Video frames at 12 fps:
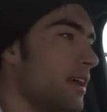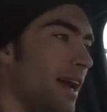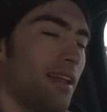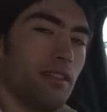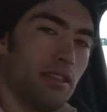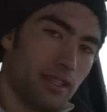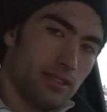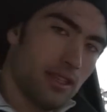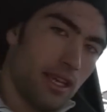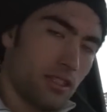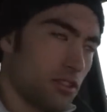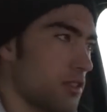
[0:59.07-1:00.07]
and this
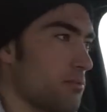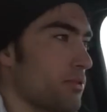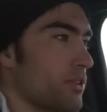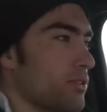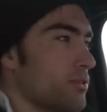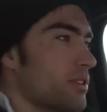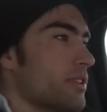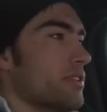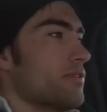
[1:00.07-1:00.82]
engine produces